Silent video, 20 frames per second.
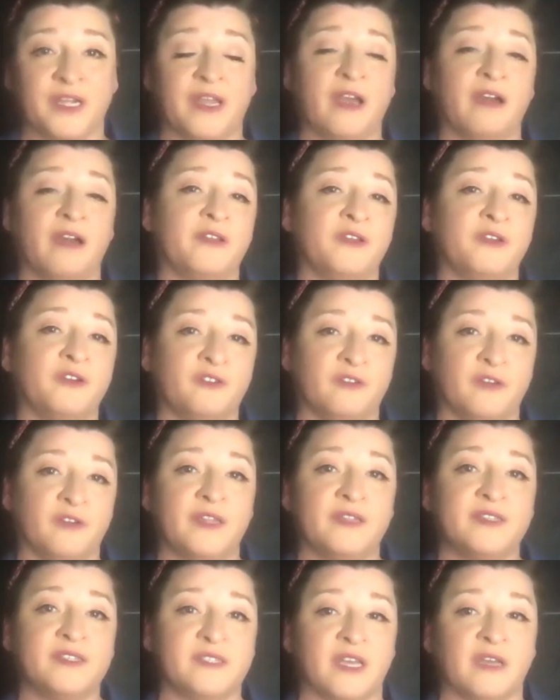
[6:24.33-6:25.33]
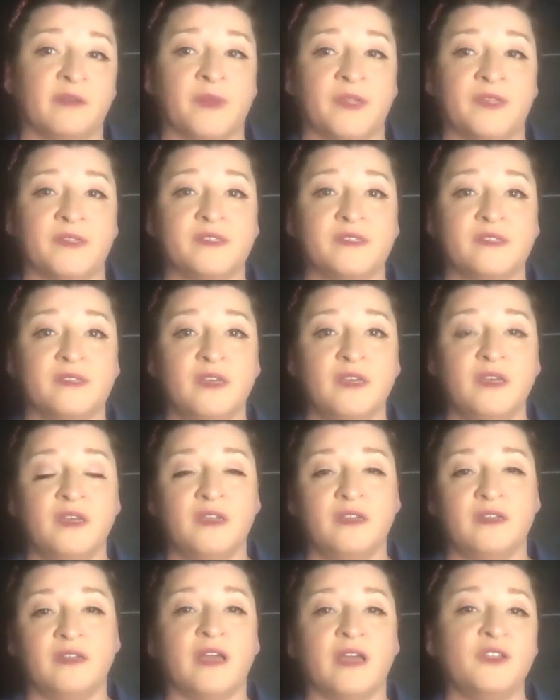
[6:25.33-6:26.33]
How do you create segments,
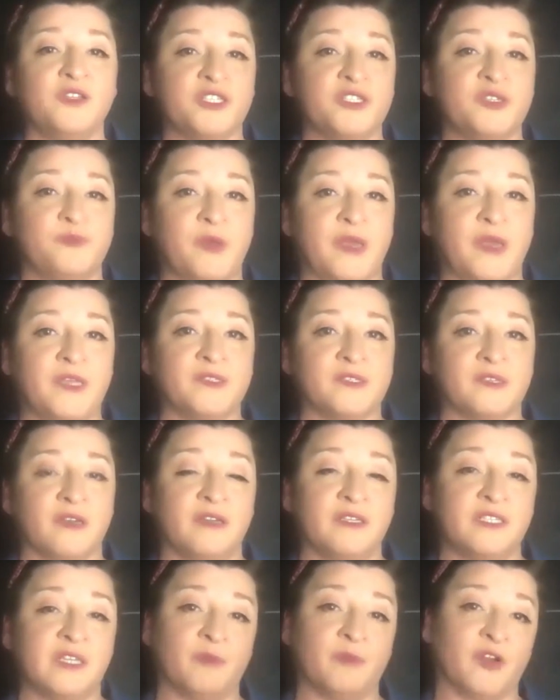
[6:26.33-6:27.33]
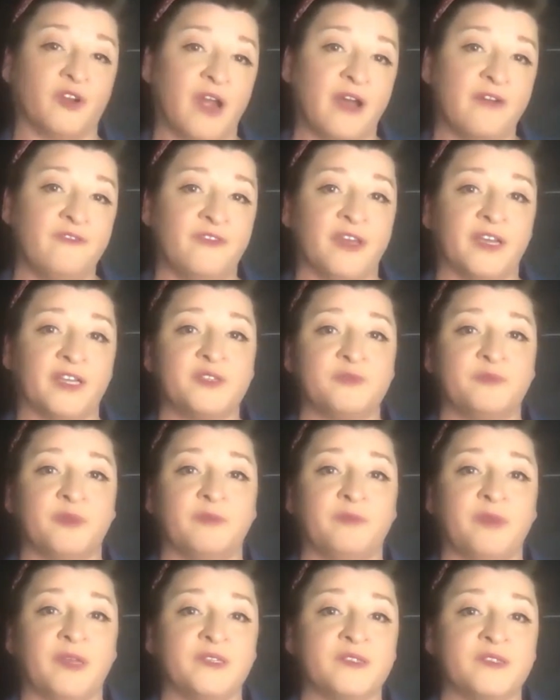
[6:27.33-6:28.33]
not just based on demographics,
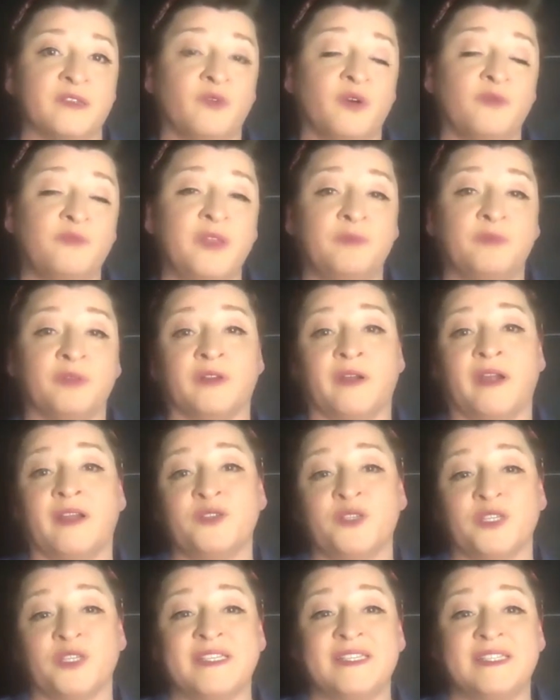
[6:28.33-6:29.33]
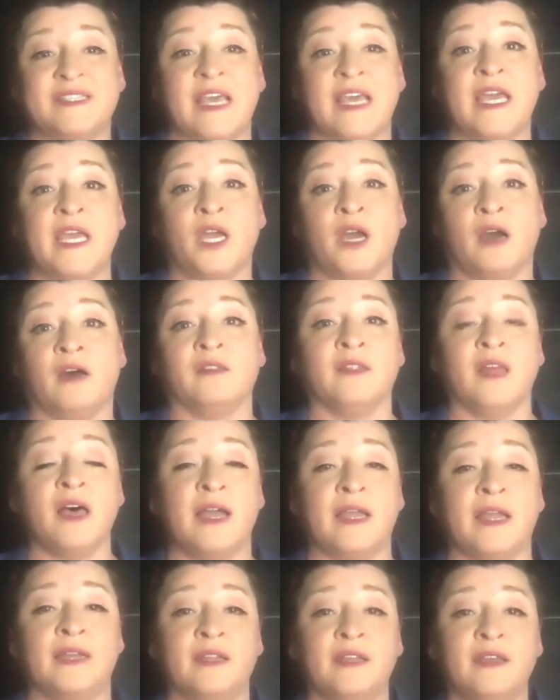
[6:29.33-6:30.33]
but based on what people are actually saying
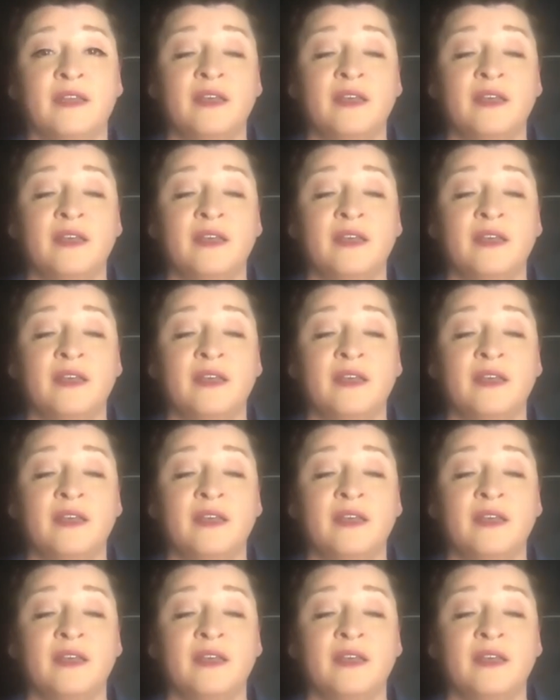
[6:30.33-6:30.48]
online?